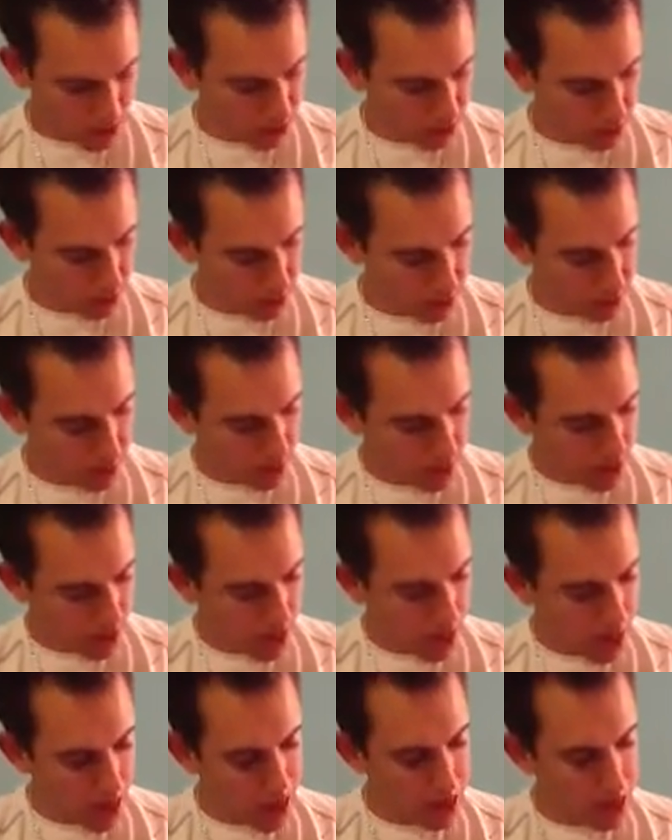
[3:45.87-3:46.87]
You'd say
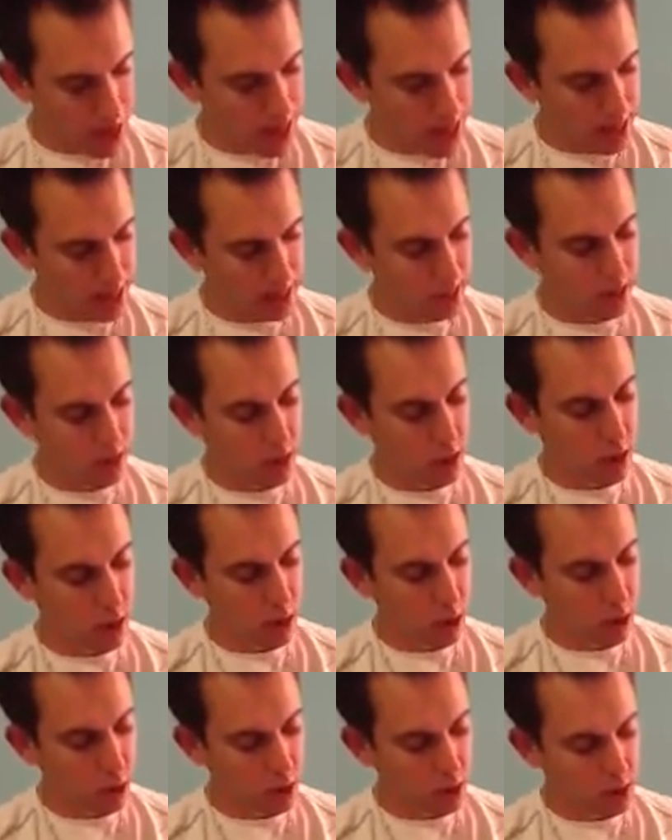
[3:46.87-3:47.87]
a las
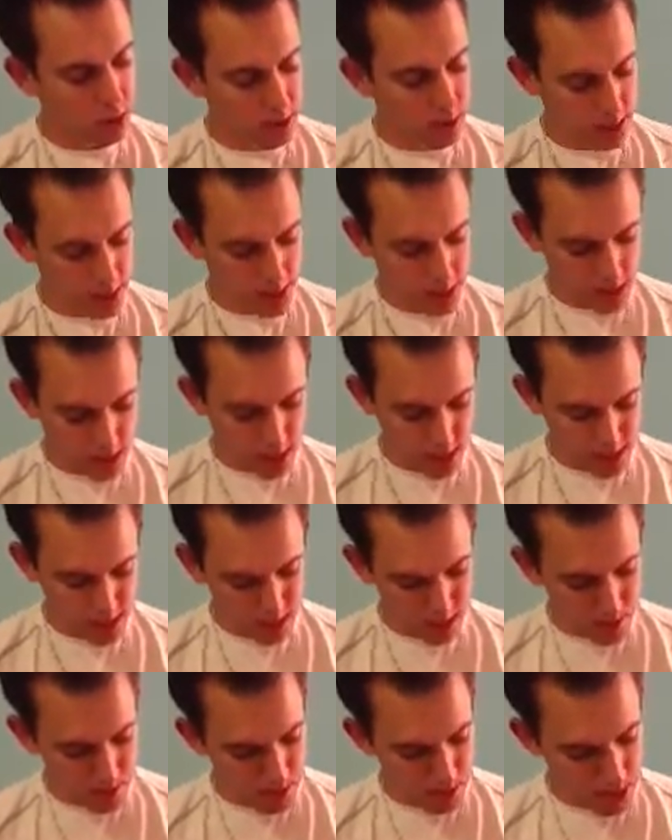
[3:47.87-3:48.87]
11
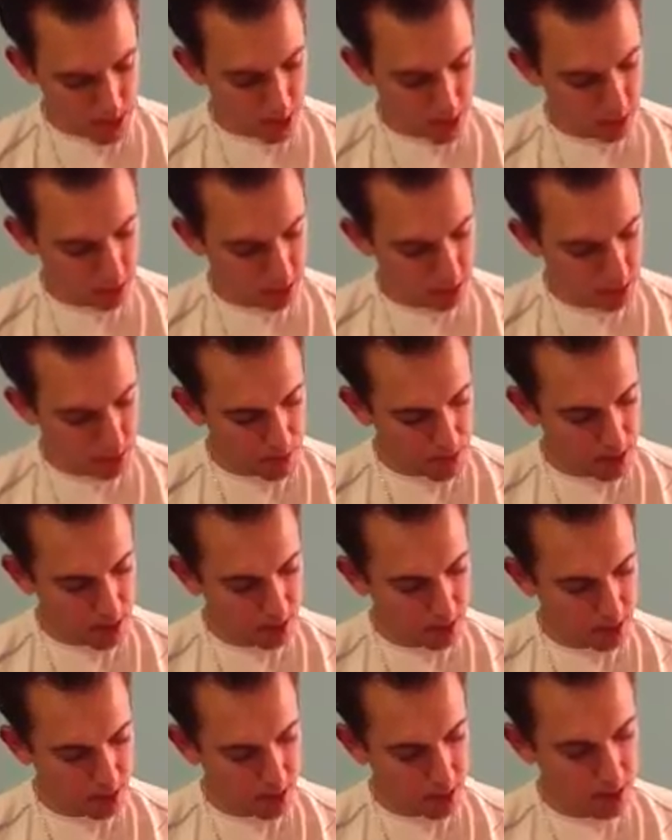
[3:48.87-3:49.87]
menos
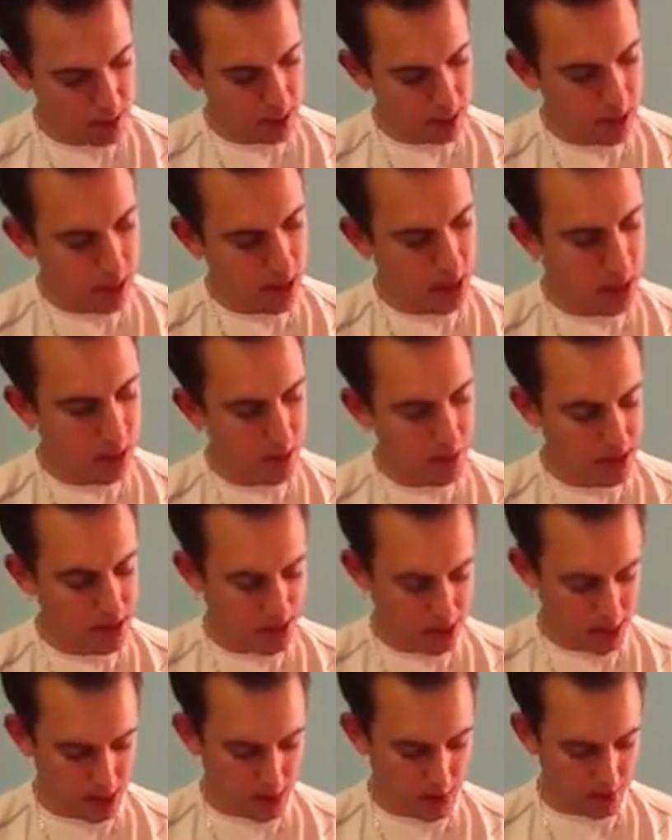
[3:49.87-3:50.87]
20 de la
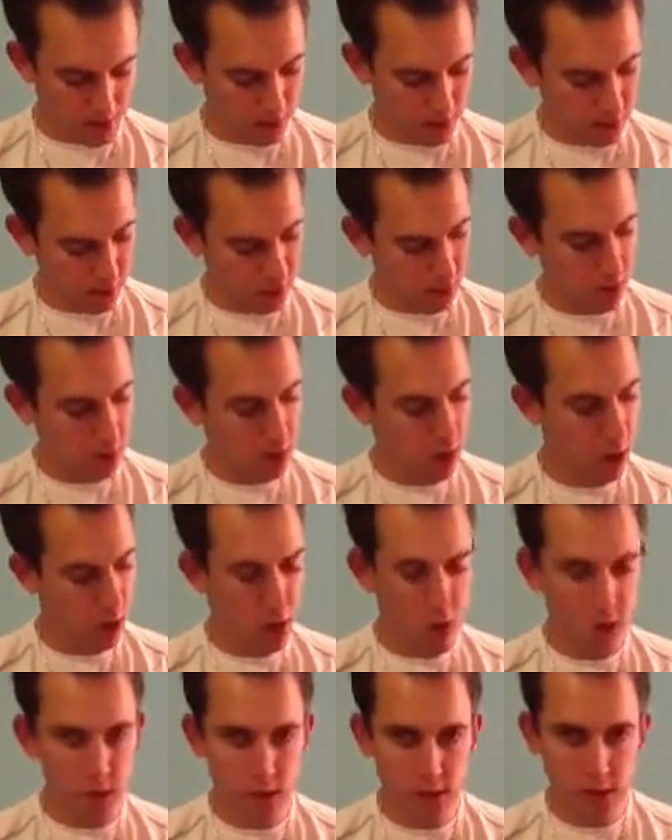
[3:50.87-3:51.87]
mañana. Okay,
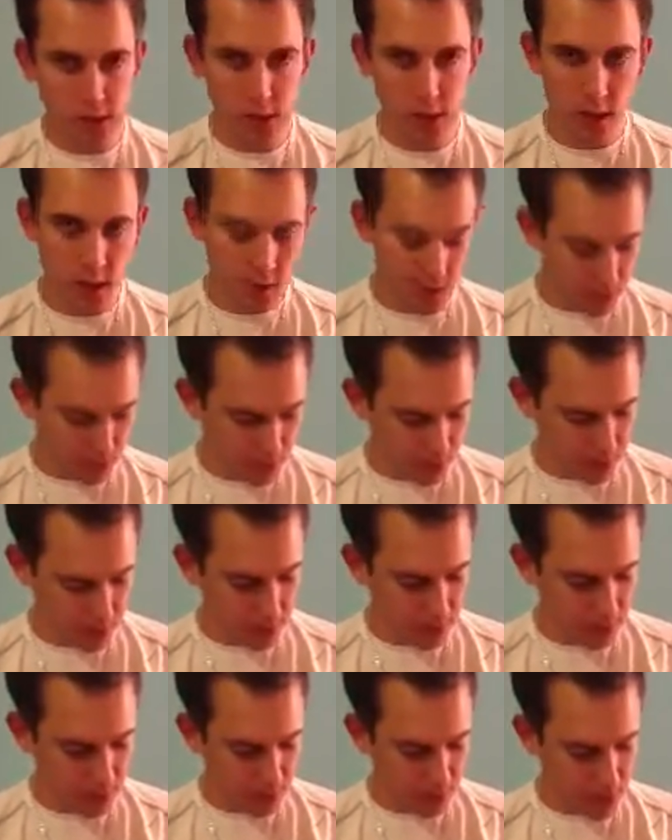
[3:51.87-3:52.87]
11 because
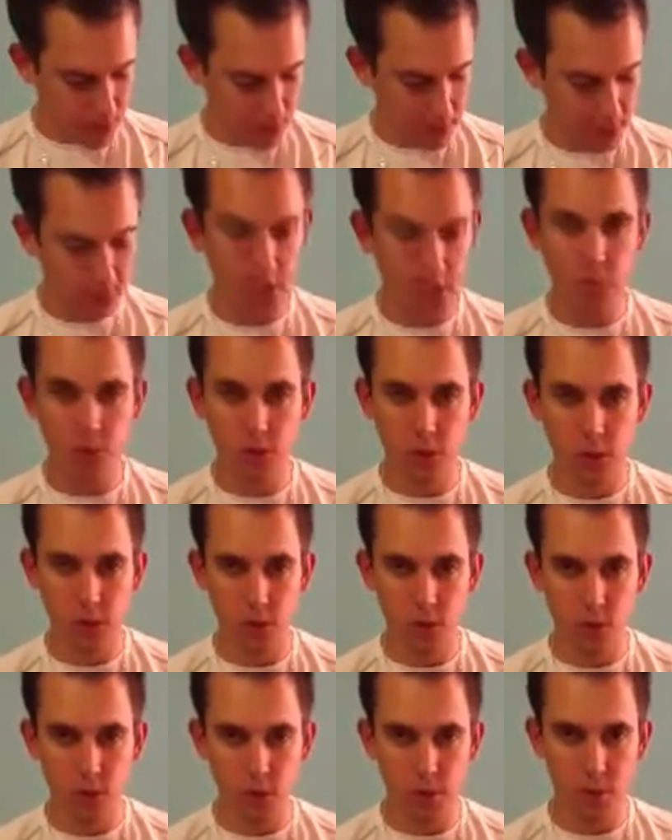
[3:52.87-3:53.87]
it's past
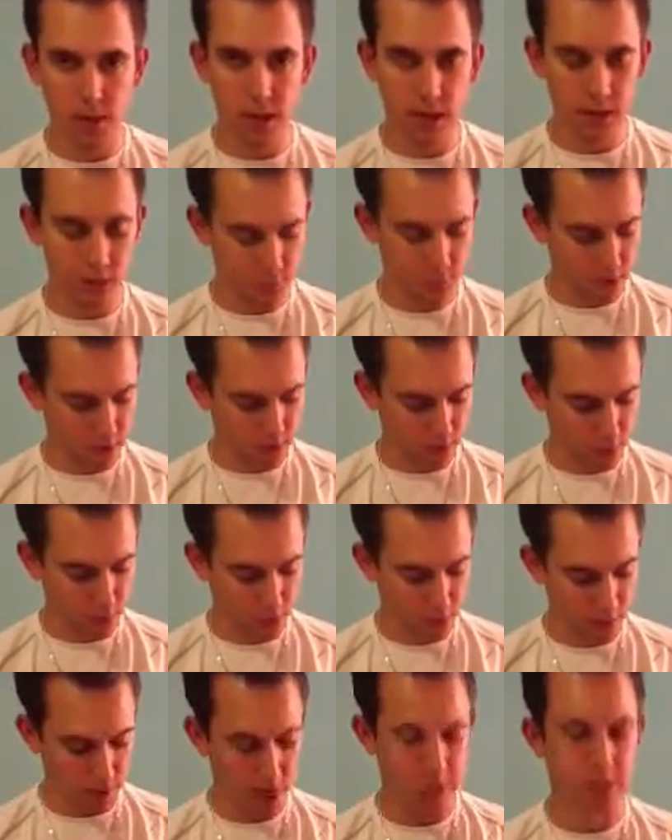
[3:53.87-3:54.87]
31 minutes. We're at
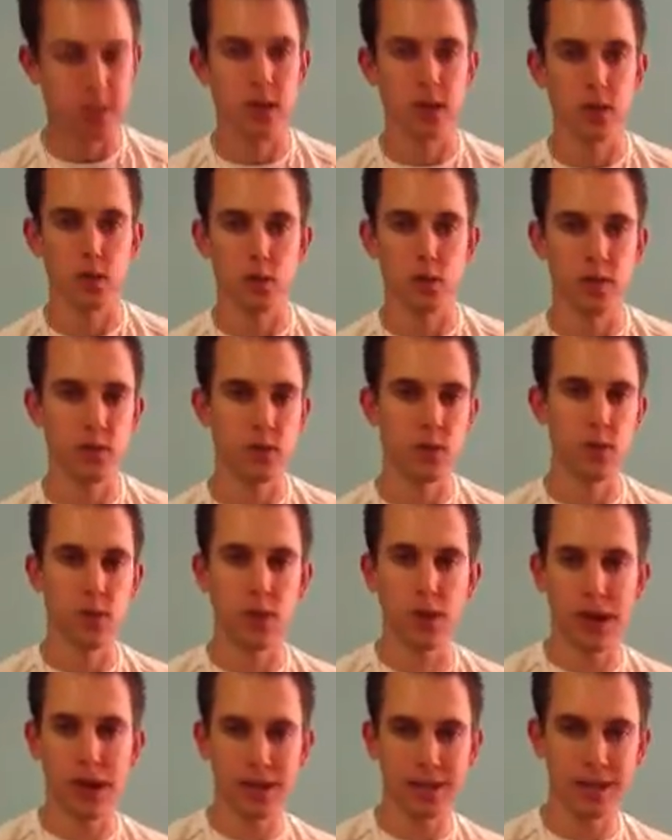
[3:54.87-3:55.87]
40 minutes now, so we have to go to
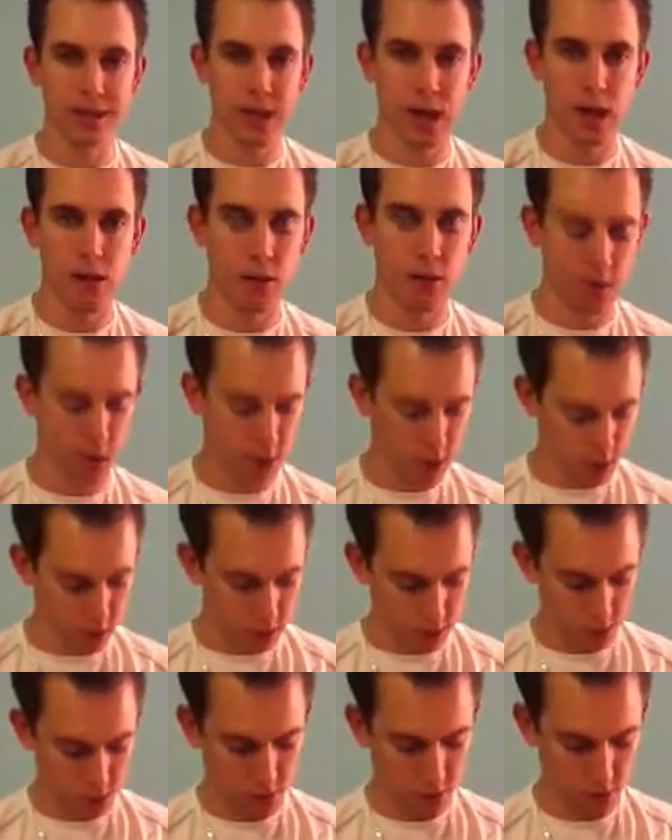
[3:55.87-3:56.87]
the next hour.
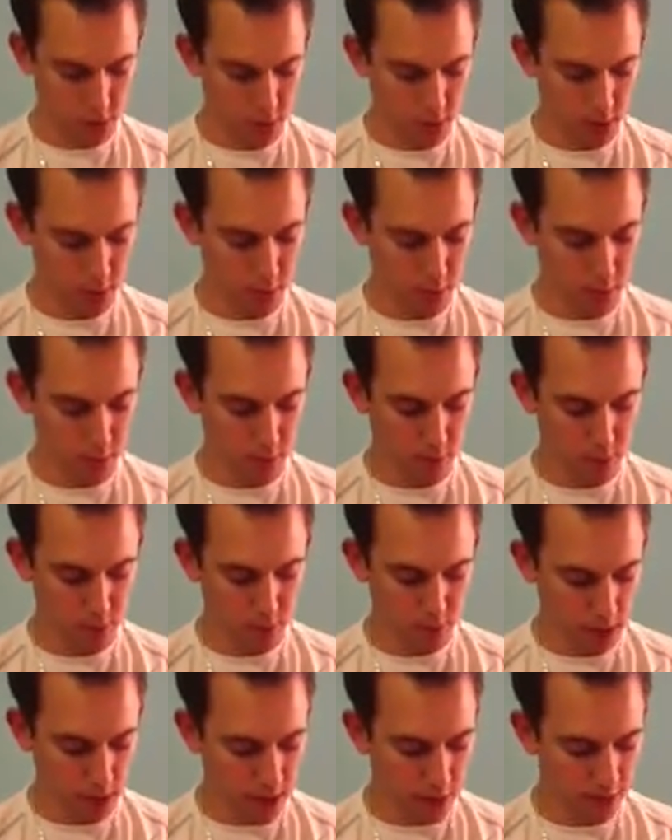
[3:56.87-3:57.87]
So 10, move up to
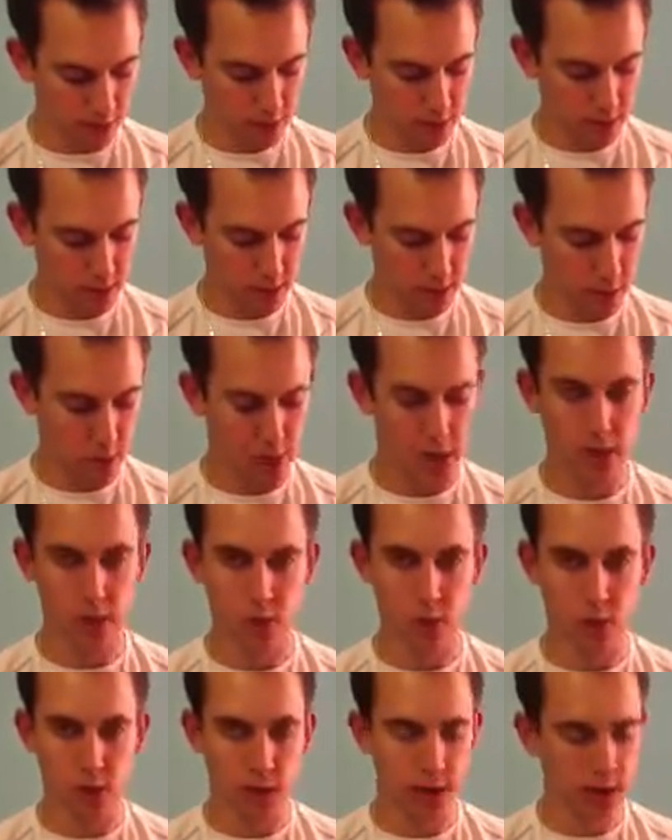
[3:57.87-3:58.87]
11, subtract
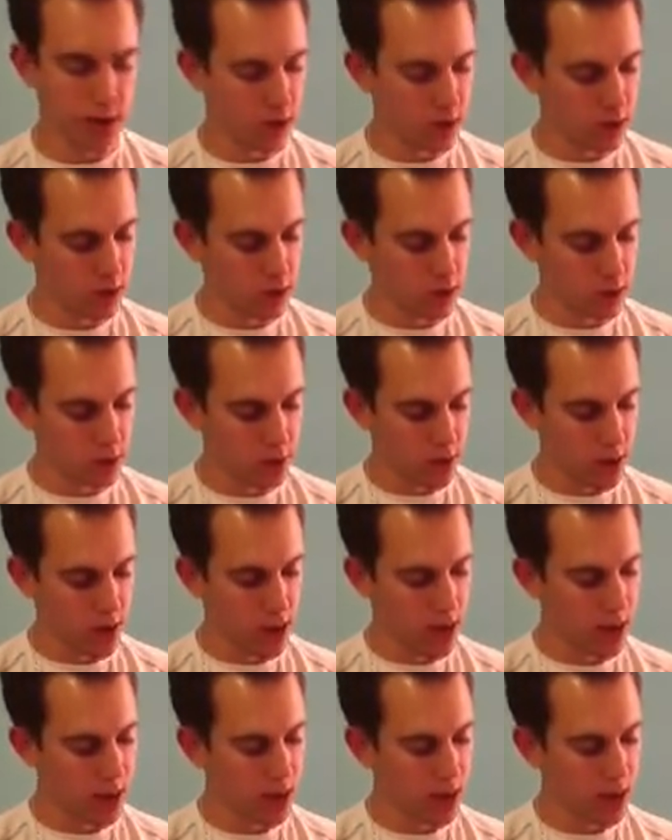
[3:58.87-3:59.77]
20. So a